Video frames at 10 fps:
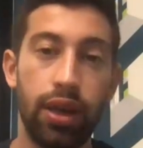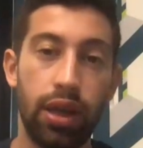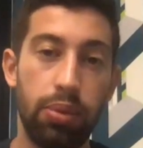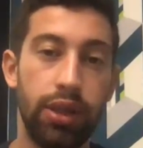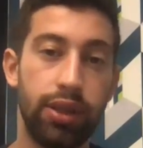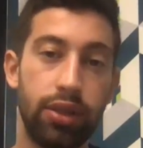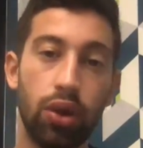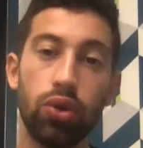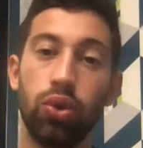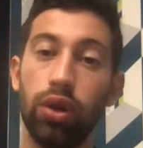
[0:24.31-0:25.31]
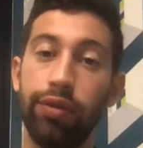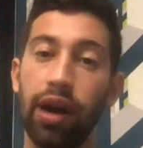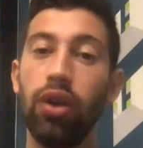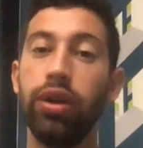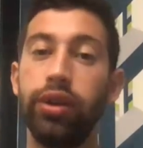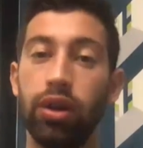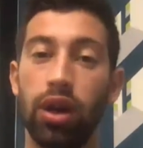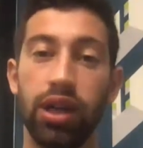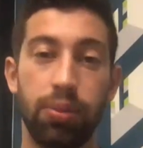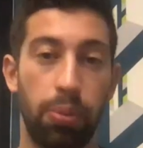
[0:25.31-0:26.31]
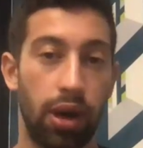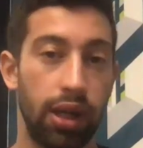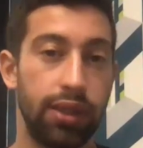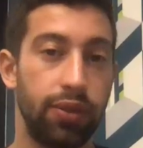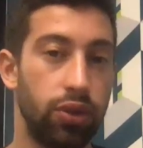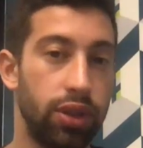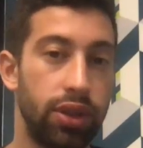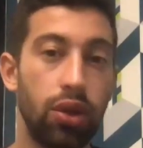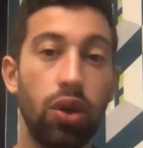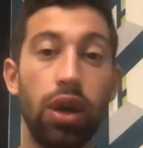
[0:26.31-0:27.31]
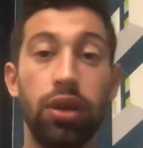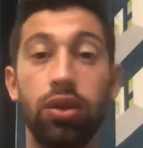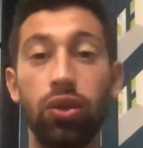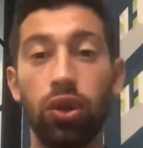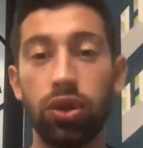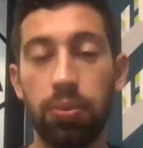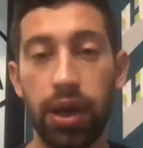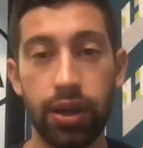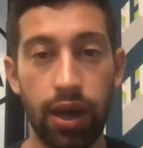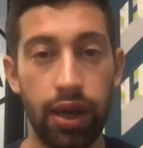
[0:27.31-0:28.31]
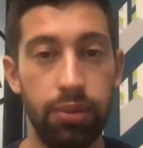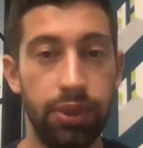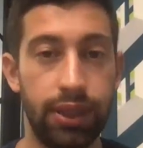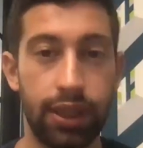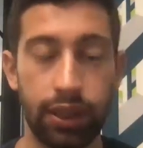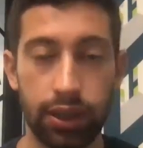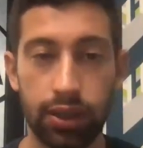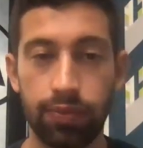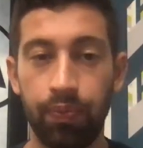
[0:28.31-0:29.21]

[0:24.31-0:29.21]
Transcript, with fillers: eBay store to evaluate the right price for the store and to not make any mistakes.